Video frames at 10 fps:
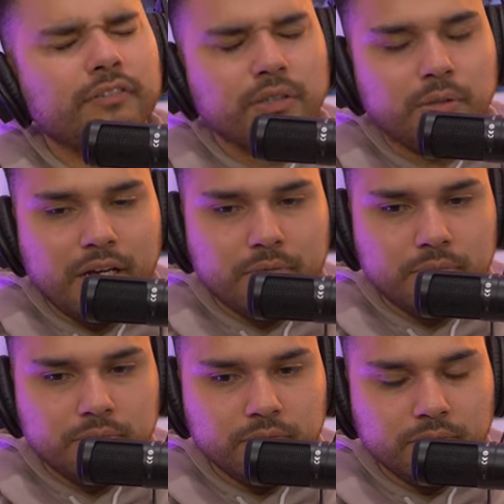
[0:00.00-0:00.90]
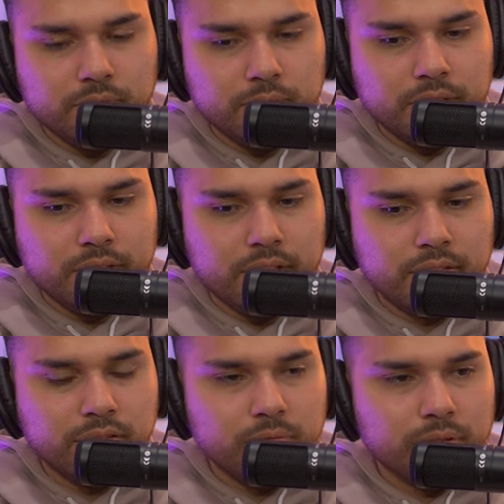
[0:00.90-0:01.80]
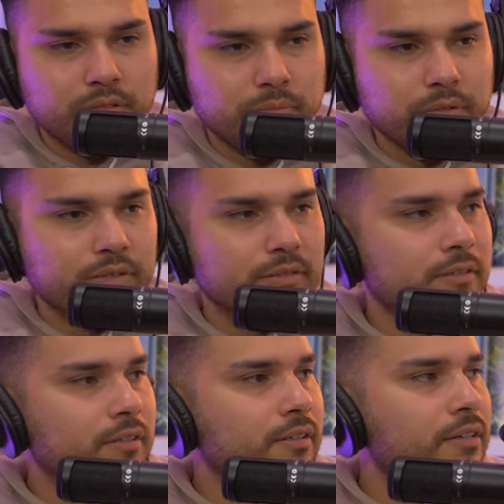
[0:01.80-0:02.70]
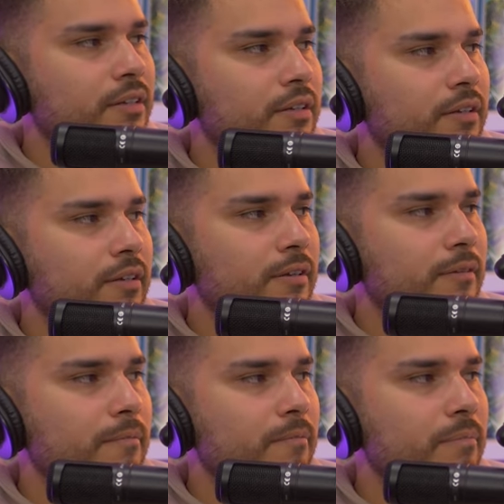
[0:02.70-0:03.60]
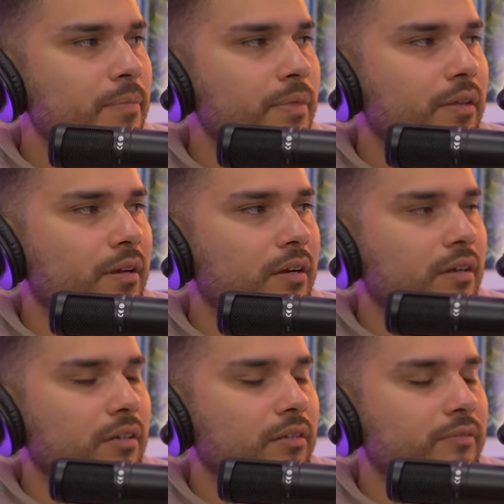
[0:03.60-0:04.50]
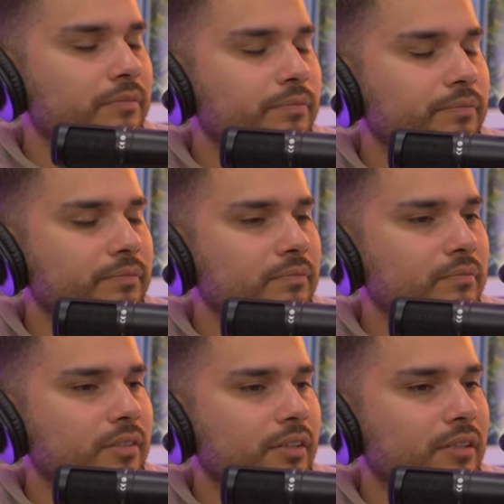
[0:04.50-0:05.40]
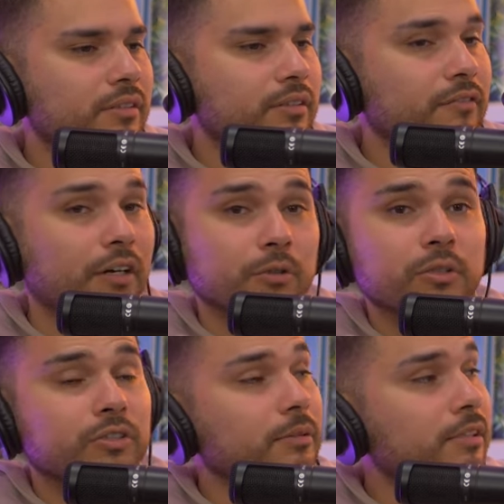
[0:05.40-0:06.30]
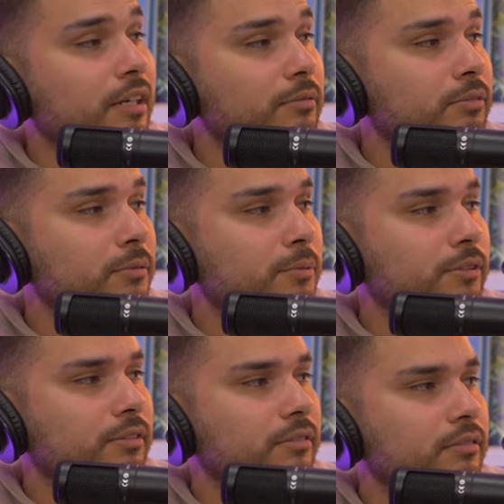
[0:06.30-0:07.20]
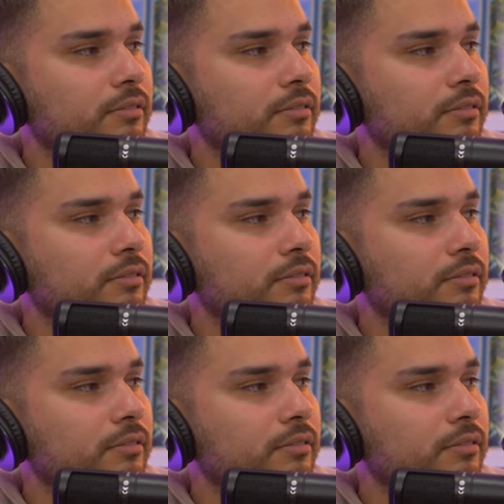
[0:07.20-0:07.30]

I forgot what album he did that too with. But easy money, baby. Uh, Farruko dropped the album. Your boy.